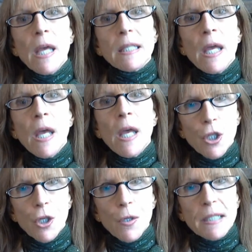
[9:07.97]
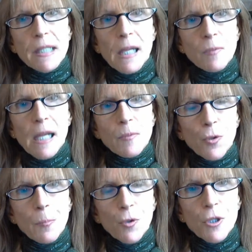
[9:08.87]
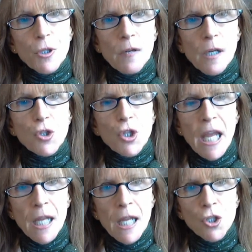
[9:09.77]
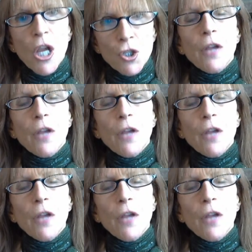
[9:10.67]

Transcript: Sagittarius amps up your desire for change,